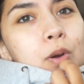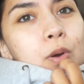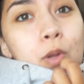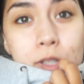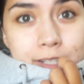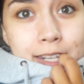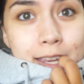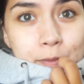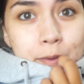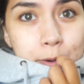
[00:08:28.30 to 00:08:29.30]
only
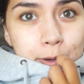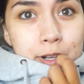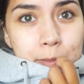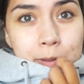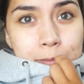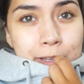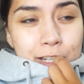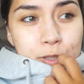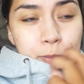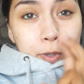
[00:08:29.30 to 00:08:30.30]
day we were going to the pumpkin patch.